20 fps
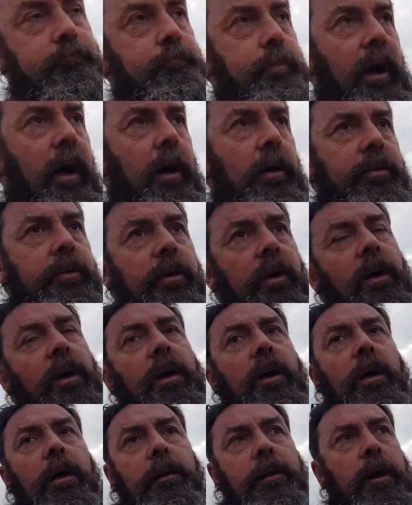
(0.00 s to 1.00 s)
path
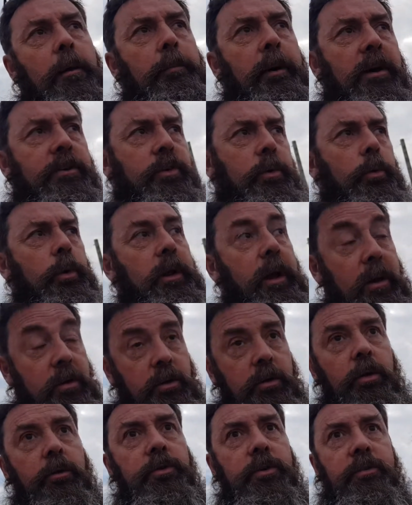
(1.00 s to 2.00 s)
down past the Queen.
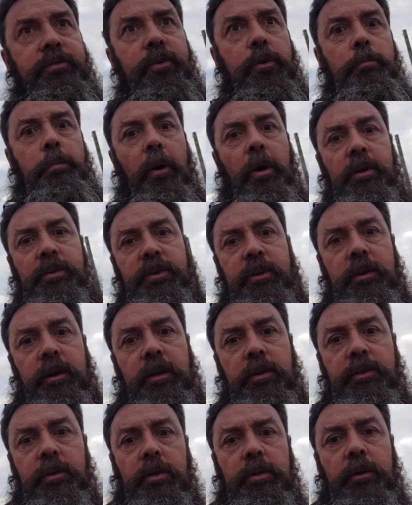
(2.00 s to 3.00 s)
Actually, there was a few bikes sitting
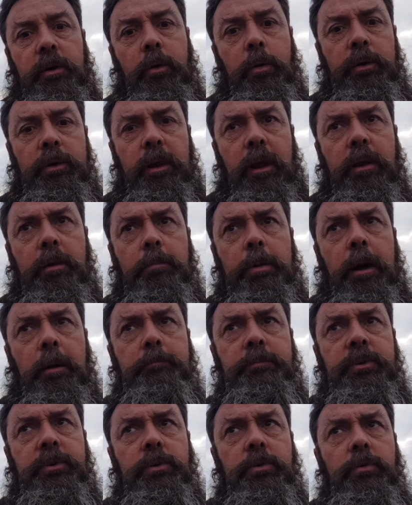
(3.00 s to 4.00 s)
outside the Downing
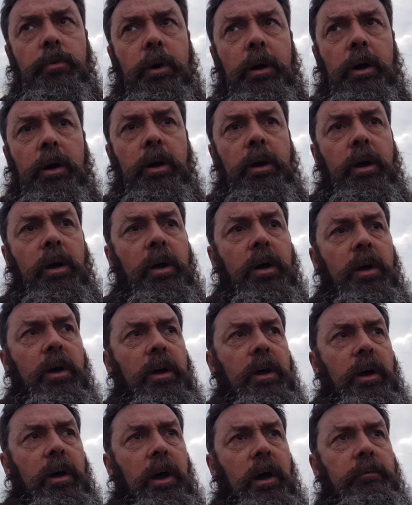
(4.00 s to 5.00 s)
pub to uh,
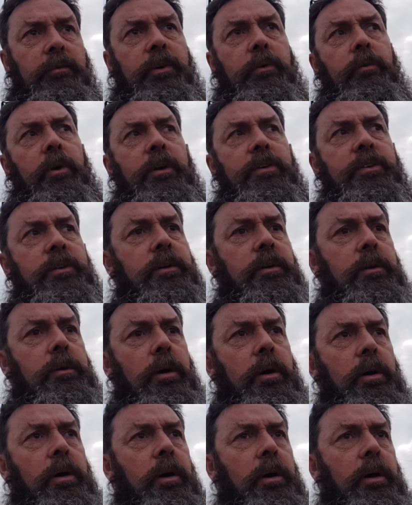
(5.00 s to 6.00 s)
have a rest and a,
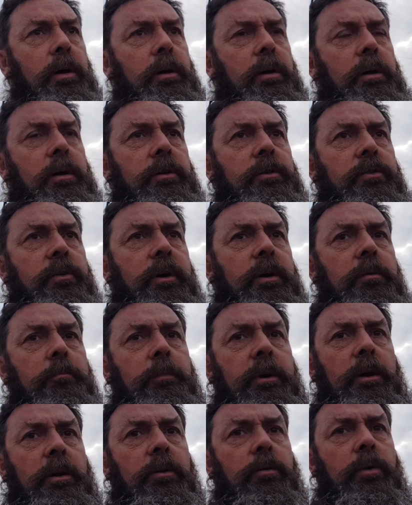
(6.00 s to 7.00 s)
uh, a, drink and
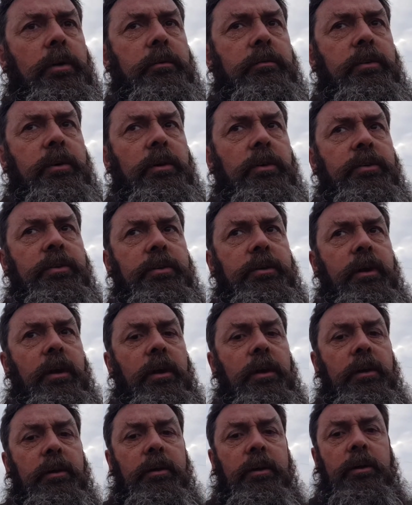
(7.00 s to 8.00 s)
meal or whatever else.
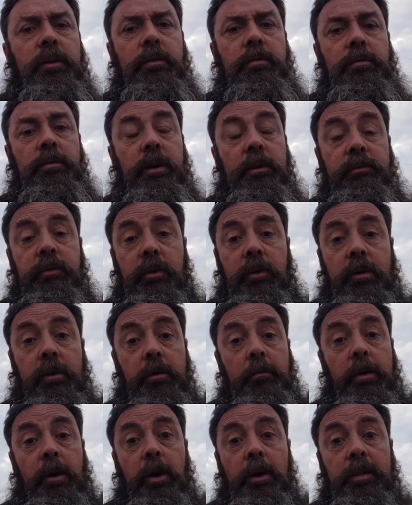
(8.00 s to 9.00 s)
So if you're on a
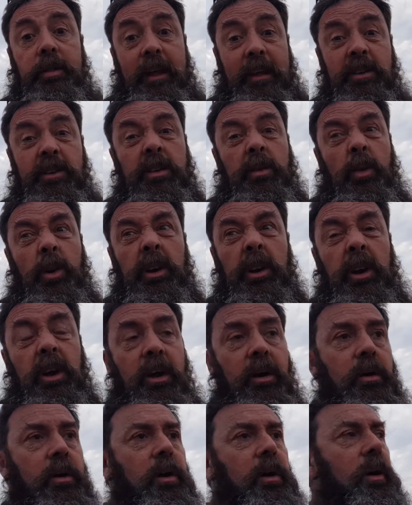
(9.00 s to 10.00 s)
bike, that's the way to
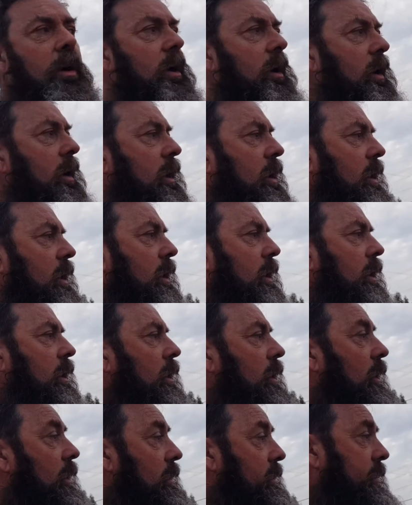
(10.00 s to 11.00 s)
go.
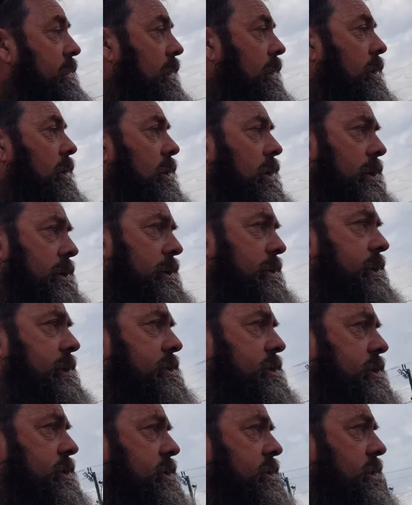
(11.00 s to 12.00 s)
So
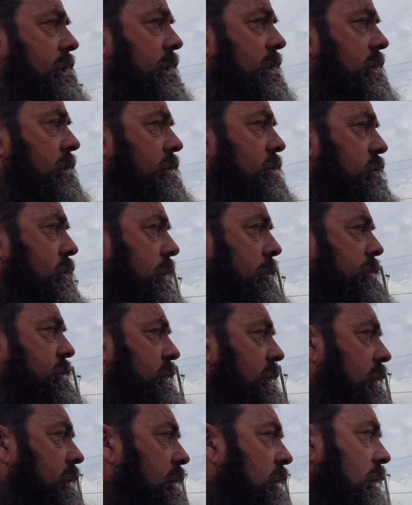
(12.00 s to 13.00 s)
this is our little trip.
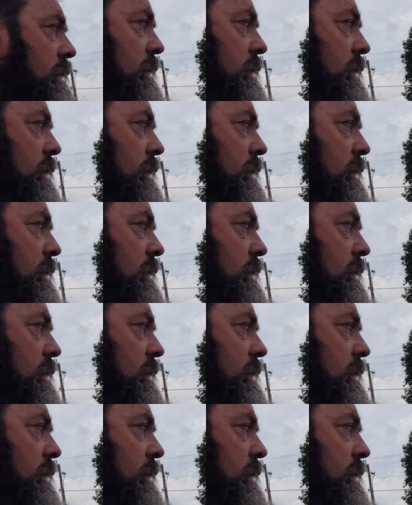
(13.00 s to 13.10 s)
So